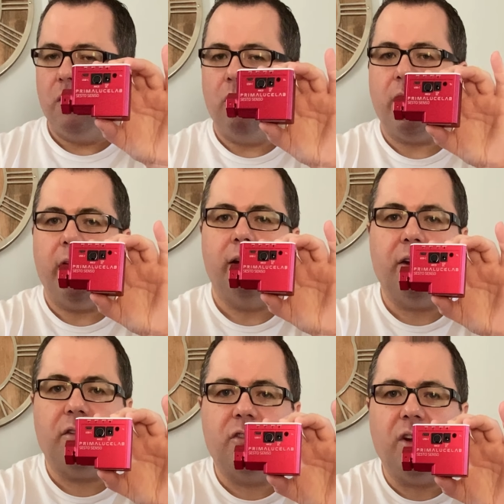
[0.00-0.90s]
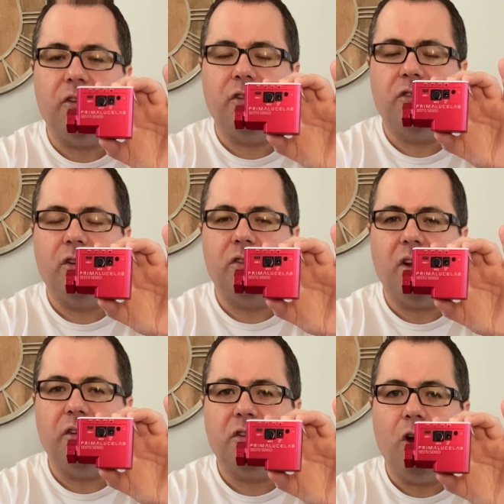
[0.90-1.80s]
Okay, let's attach this to the
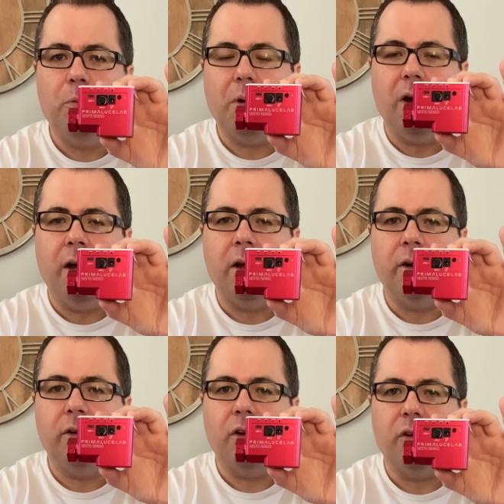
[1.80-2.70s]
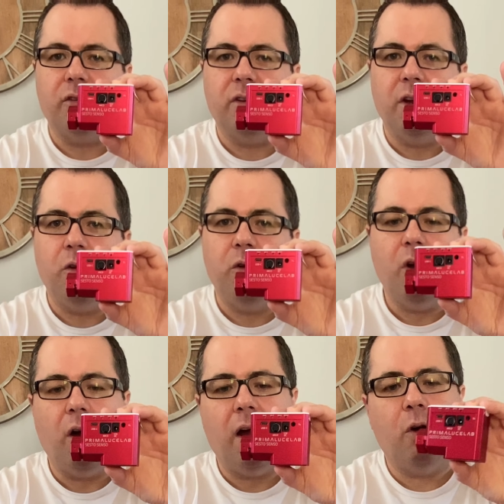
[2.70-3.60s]
telescope and
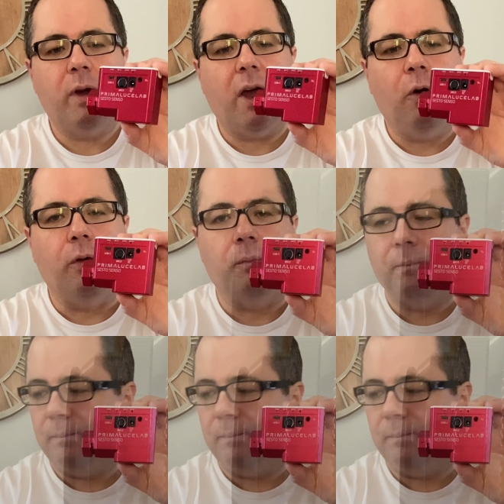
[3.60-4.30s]
see how we get on.